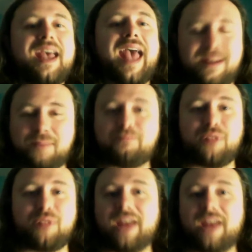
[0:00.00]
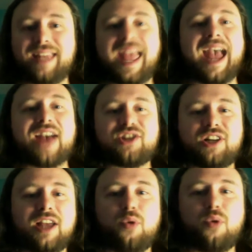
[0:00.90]
and a player did cash in a
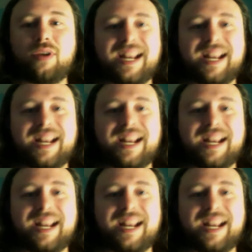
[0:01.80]
luck point.